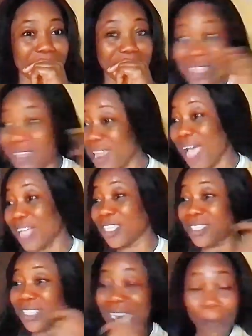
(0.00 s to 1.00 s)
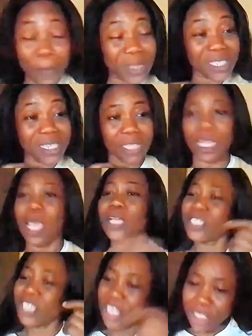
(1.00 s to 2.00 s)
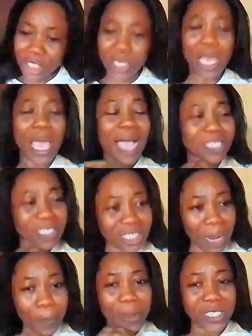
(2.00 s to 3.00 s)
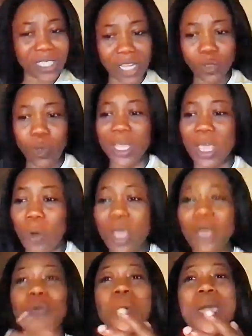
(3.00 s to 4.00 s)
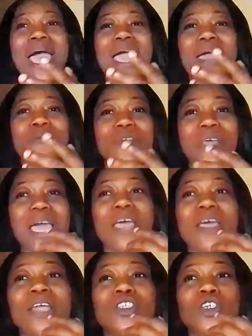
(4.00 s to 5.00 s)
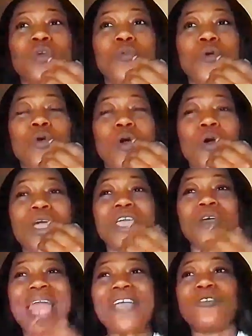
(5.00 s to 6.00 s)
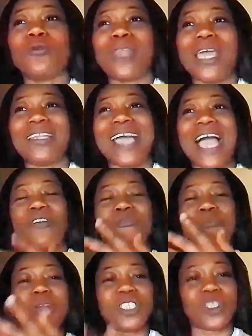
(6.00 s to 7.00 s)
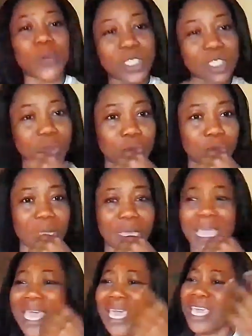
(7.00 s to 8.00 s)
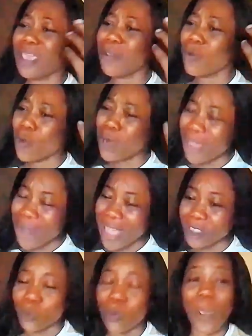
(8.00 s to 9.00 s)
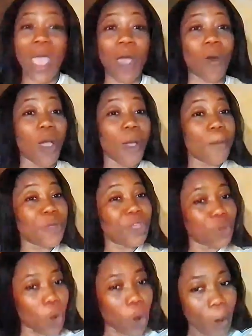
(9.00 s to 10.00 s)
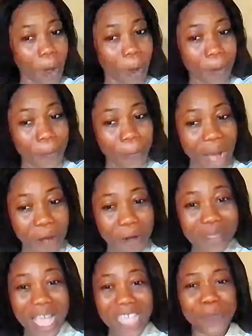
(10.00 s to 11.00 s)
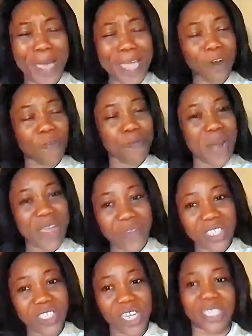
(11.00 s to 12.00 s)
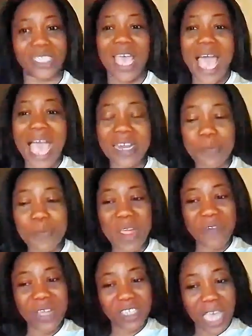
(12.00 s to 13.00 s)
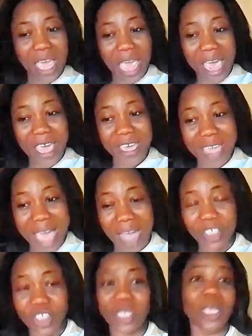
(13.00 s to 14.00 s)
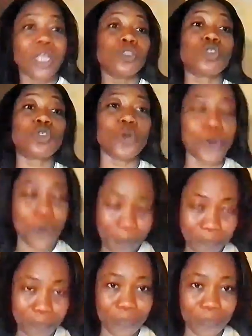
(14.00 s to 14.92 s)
The Argentina president, since Argentina president, okay, Tinubu, he like to take the kind of policy where Tinubu take. He could have as well, prioritized buying of private jets and a private yacht to